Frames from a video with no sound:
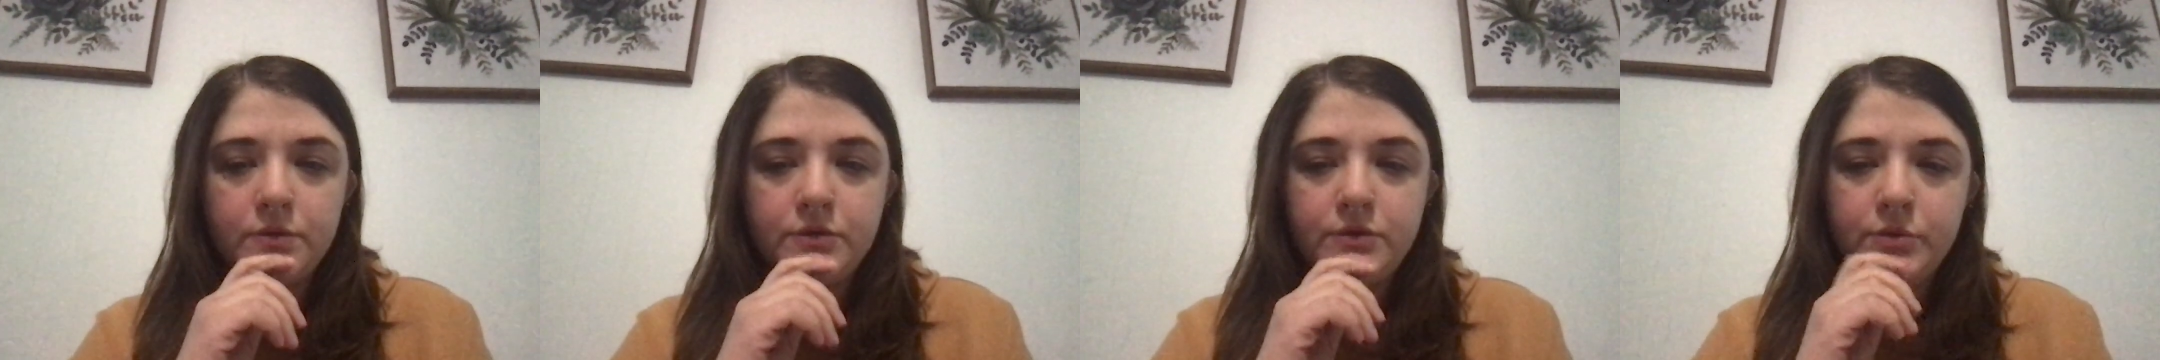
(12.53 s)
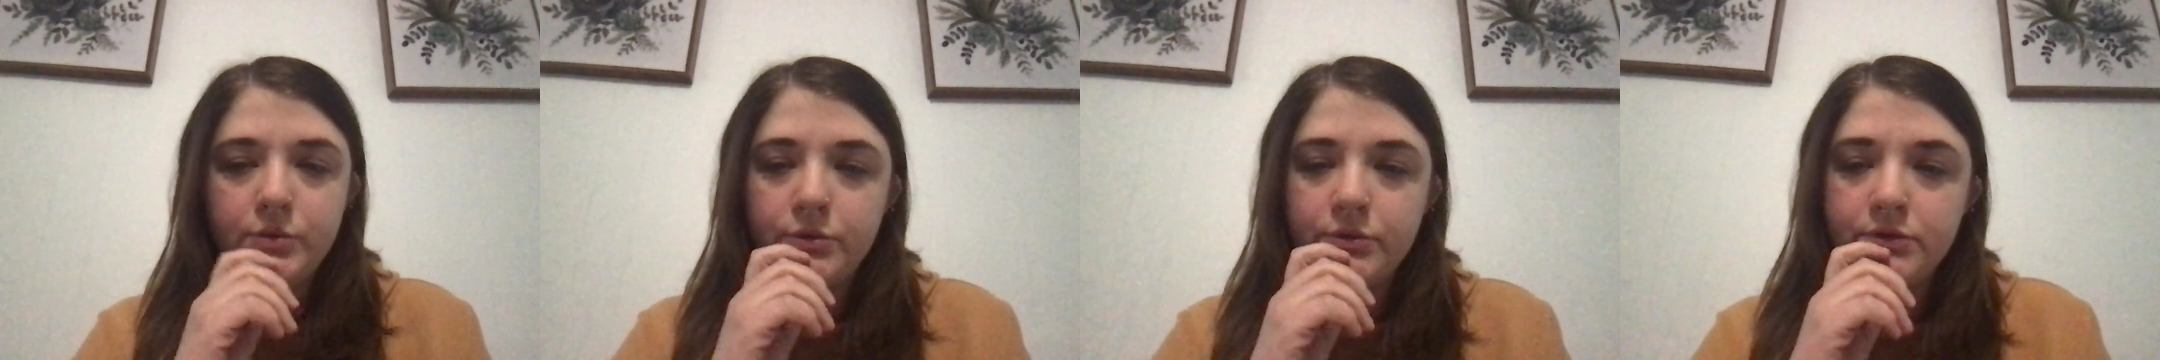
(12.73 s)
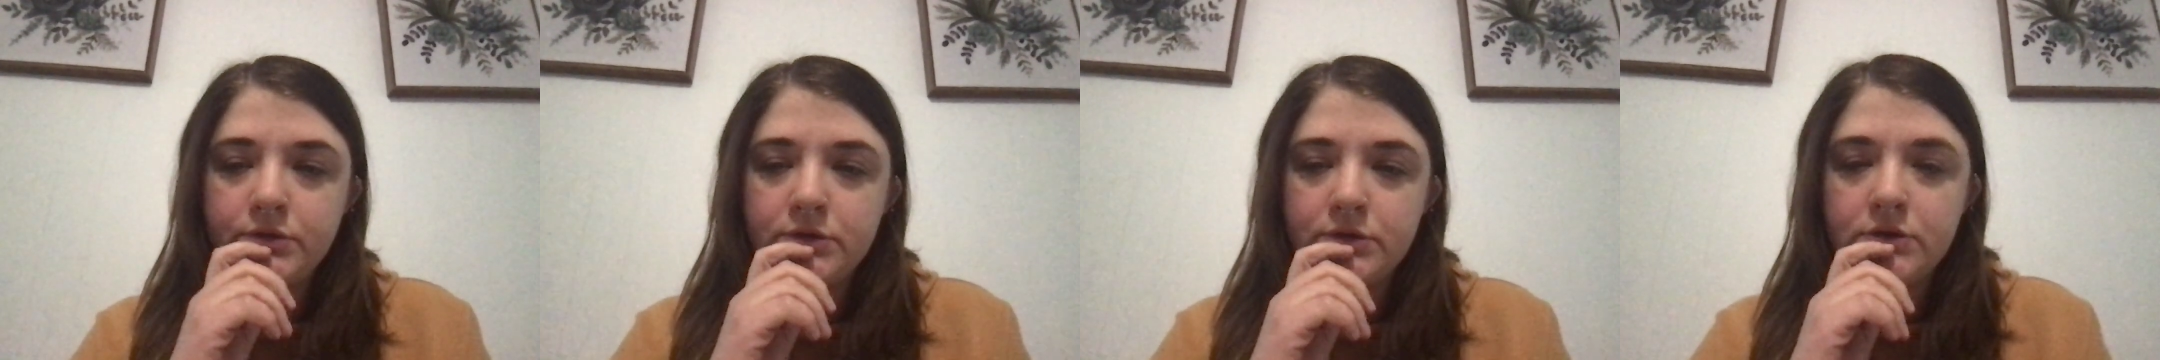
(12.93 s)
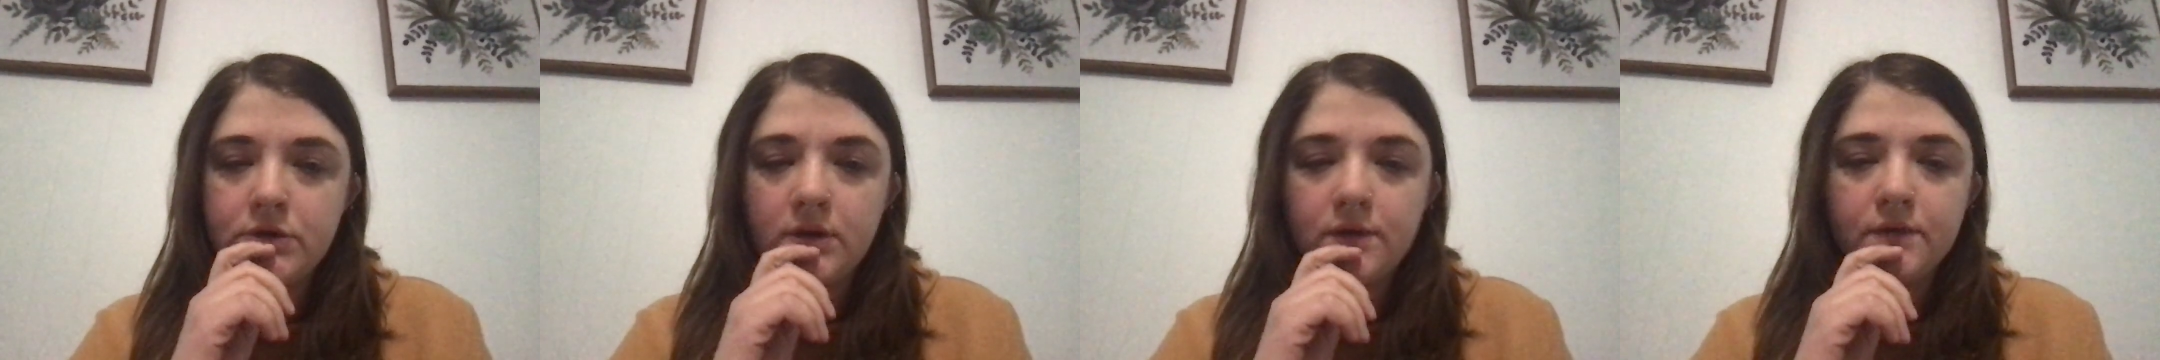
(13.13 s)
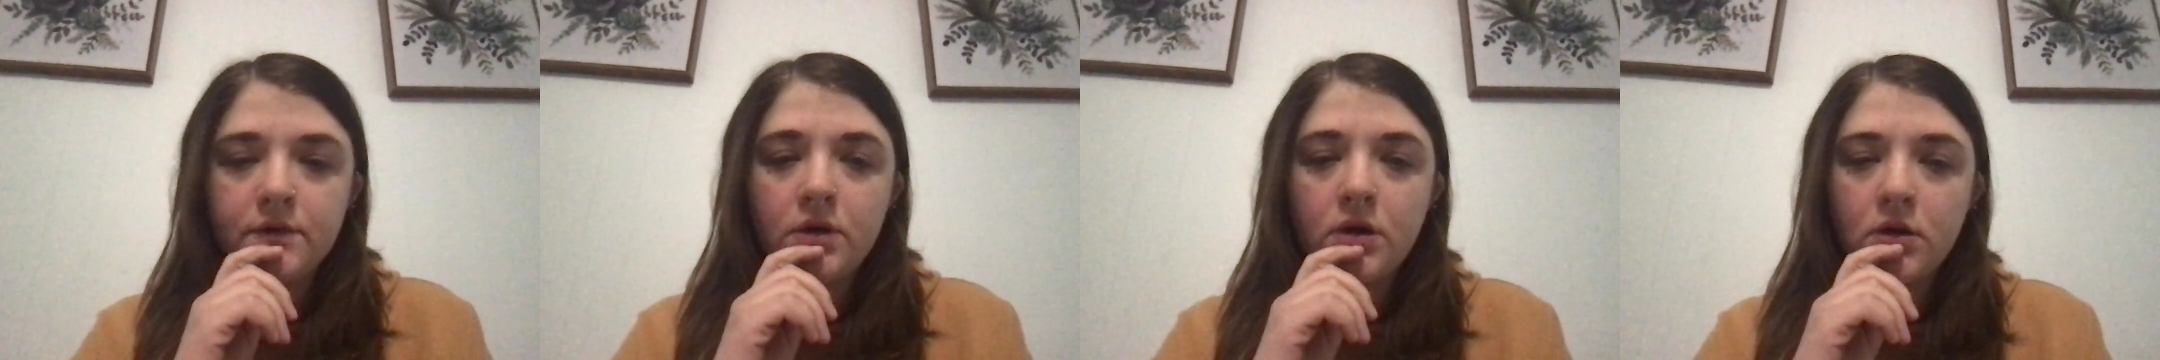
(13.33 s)
tools to
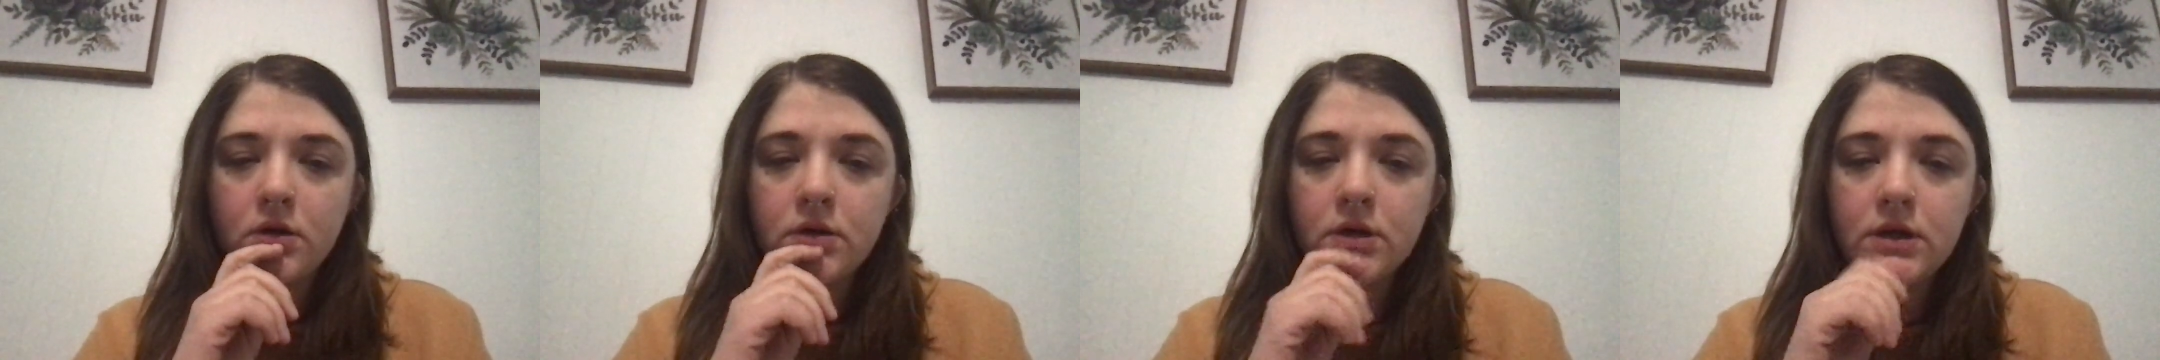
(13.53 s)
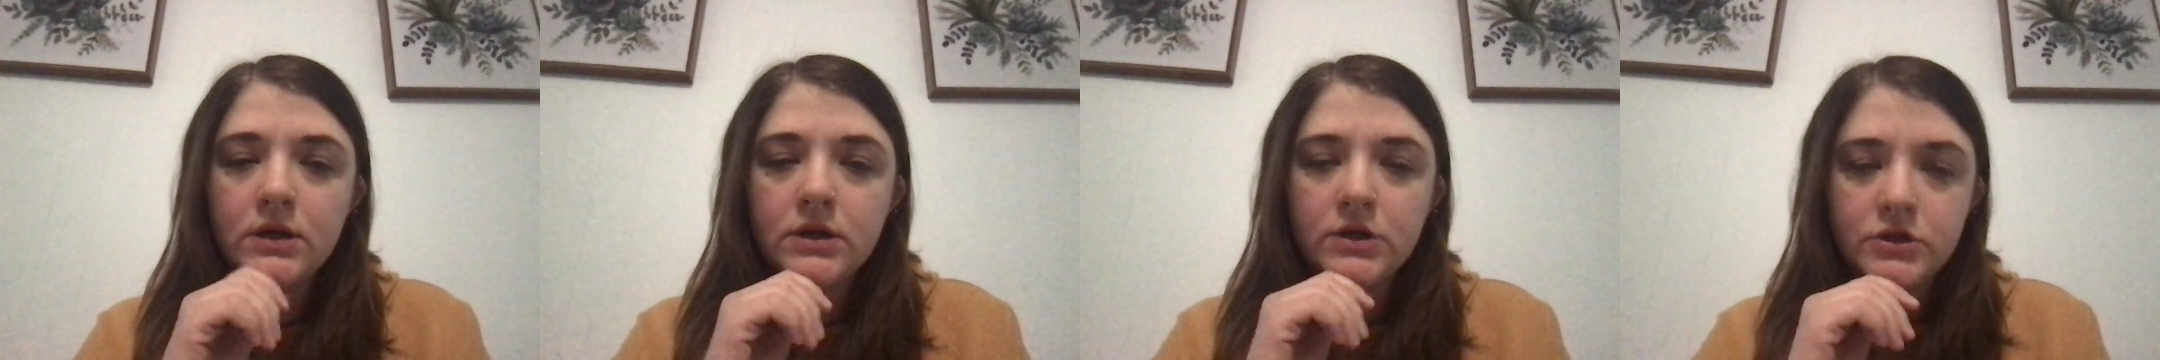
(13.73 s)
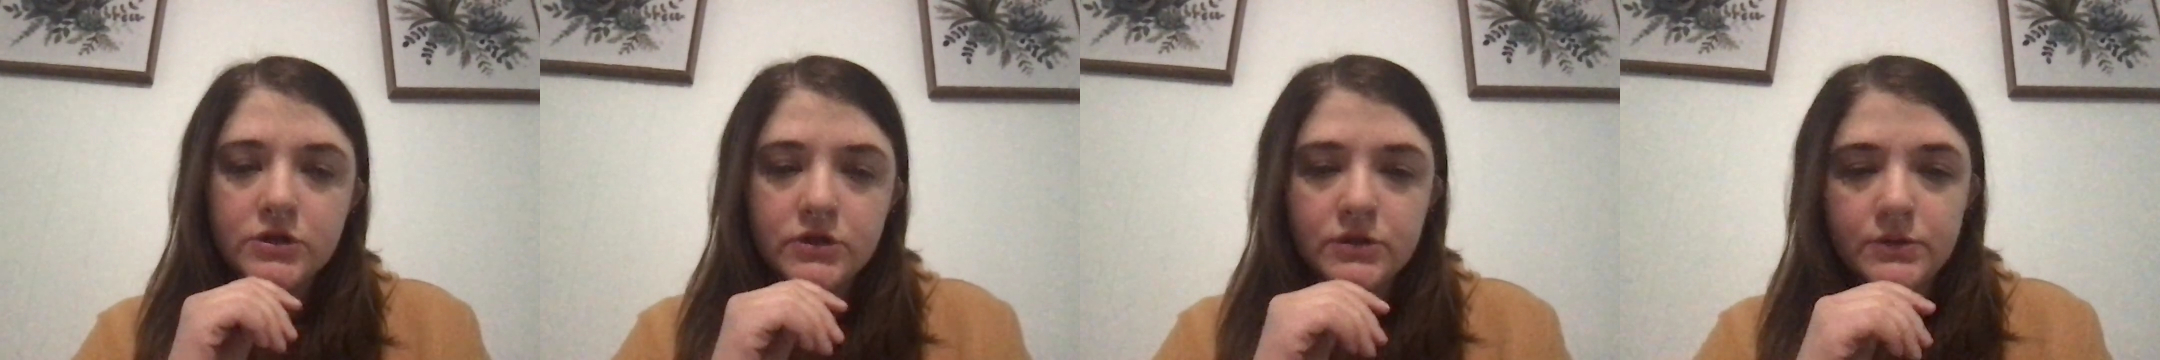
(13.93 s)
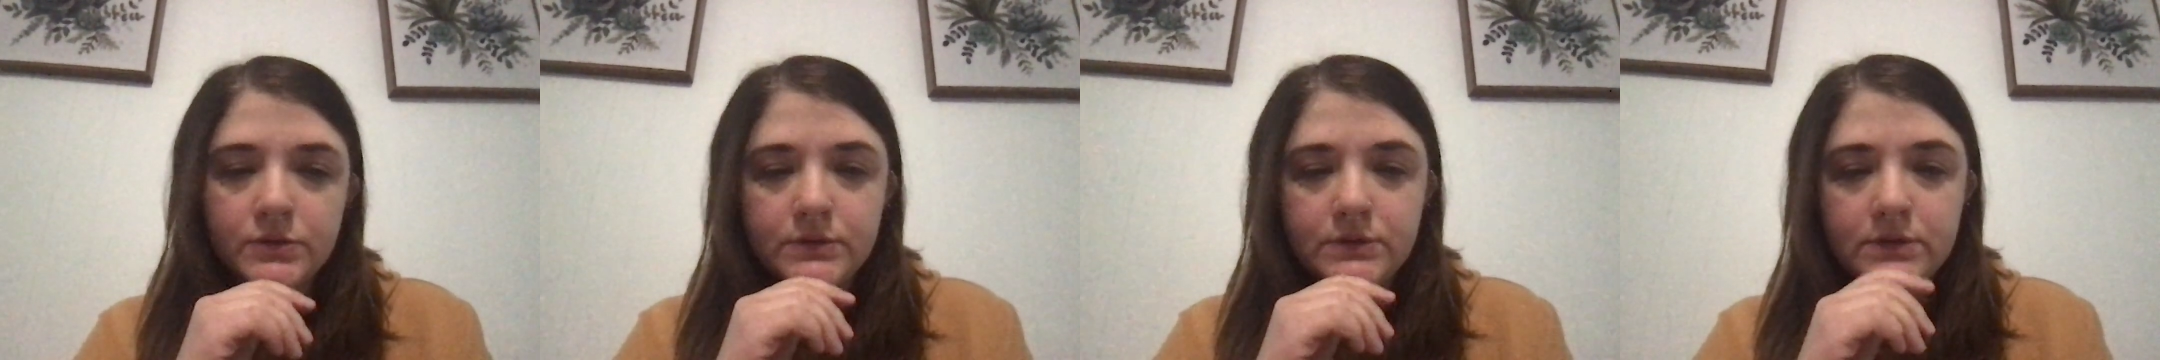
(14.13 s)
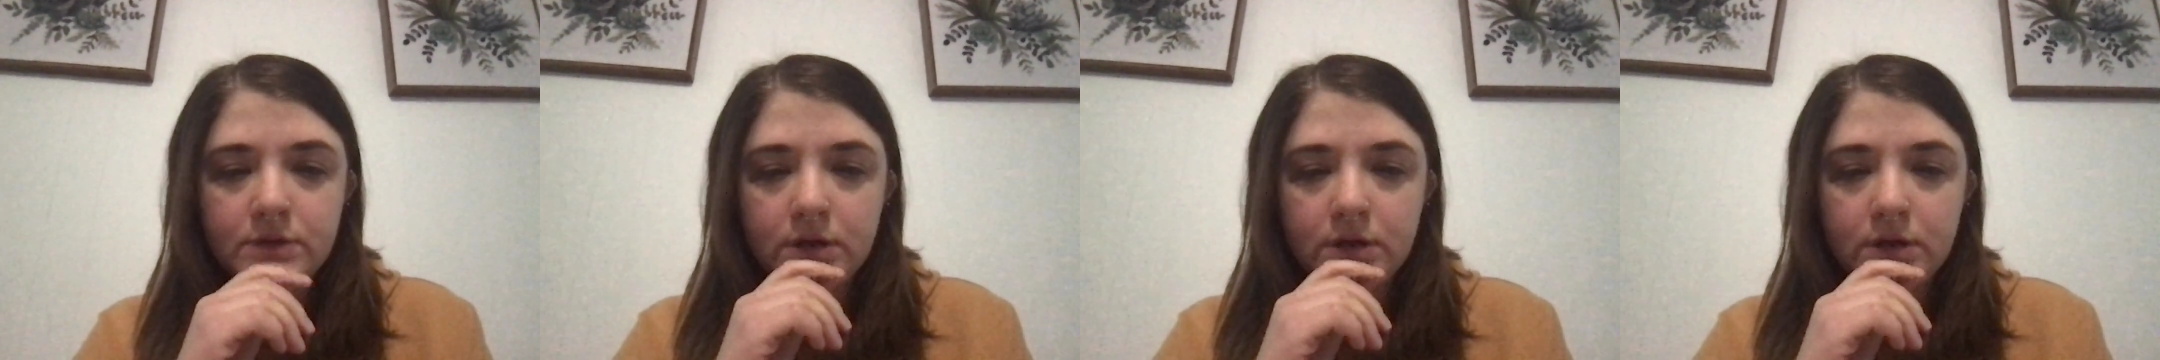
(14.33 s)
solve current issues.